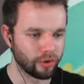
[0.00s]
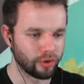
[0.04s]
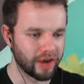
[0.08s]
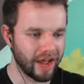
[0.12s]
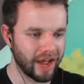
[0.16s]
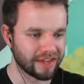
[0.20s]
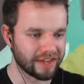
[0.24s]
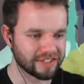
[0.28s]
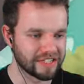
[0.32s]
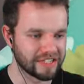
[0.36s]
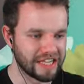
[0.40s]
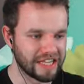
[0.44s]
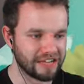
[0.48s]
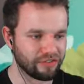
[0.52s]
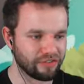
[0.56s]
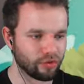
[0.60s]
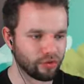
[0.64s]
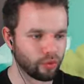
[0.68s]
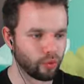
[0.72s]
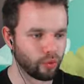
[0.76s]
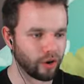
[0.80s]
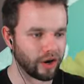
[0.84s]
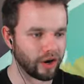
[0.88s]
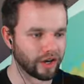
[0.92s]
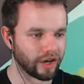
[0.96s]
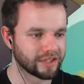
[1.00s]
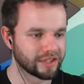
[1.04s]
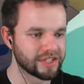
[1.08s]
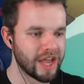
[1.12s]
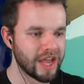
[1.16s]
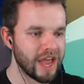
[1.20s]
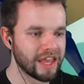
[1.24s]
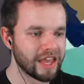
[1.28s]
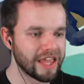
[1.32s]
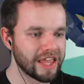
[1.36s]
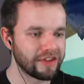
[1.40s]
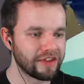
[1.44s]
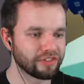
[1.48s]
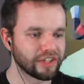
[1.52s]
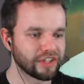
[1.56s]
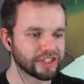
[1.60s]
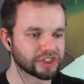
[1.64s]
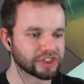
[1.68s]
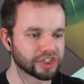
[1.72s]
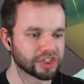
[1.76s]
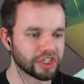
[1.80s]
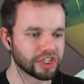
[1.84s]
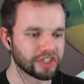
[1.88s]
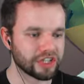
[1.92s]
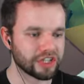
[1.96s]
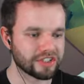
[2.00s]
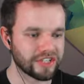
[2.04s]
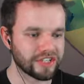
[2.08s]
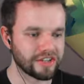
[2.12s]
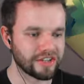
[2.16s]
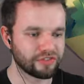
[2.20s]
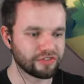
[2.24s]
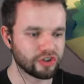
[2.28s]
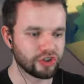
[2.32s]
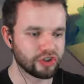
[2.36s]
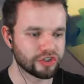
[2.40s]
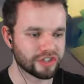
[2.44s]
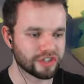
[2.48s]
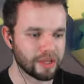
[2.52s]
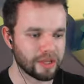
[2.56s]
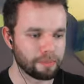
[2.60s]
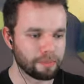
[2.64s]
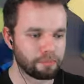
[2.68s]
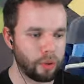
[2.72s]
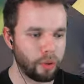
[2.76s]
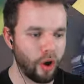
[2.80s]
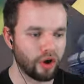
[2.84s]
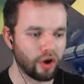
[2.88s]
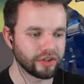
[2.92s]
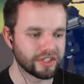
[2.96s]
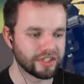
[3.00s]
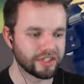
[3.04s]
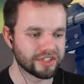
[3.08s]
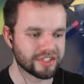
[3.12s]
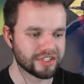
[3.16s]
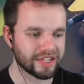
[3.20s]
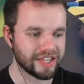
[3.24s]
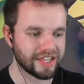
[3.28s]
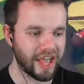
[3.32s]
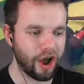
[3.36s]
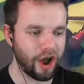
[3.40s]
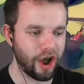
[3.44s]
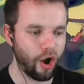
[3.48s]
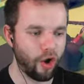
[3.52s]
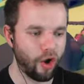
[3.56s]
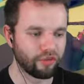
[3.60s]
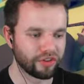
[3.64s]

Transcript: hasn't even worked. They've literally just, they've used the bodies to get over